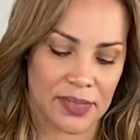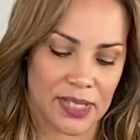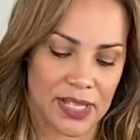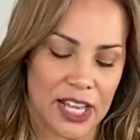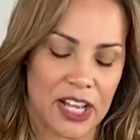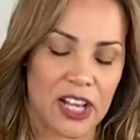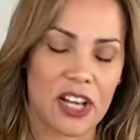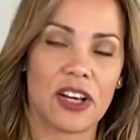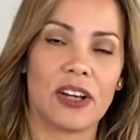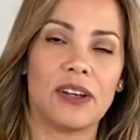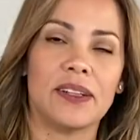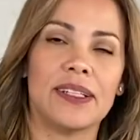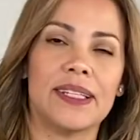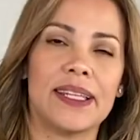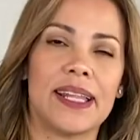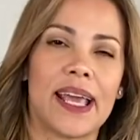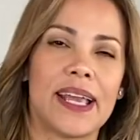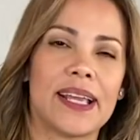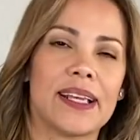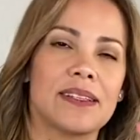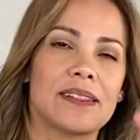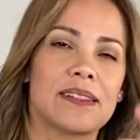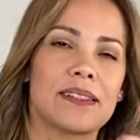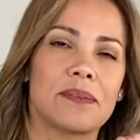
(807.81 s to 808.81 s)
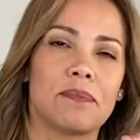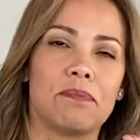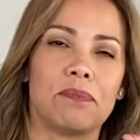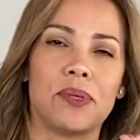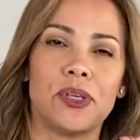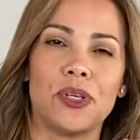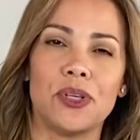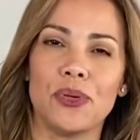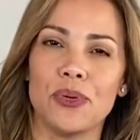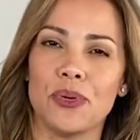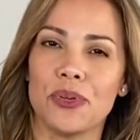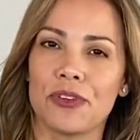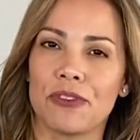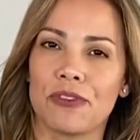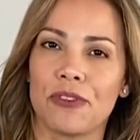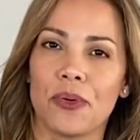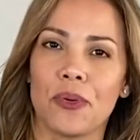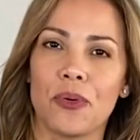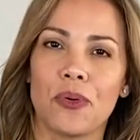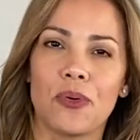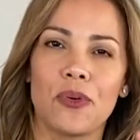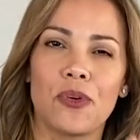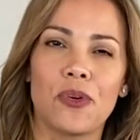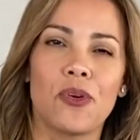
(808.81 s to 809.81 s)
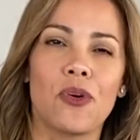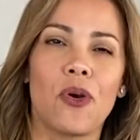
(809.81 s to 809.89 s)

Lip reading: like a nice, beautiful,